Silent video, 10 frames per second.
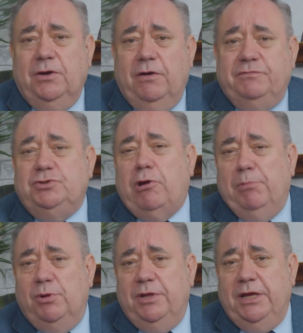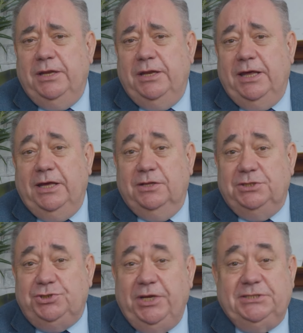of trouble in the
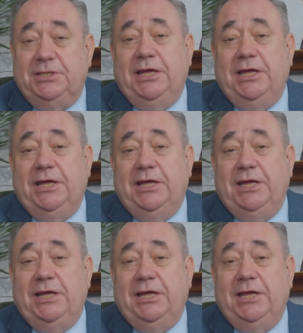English streets.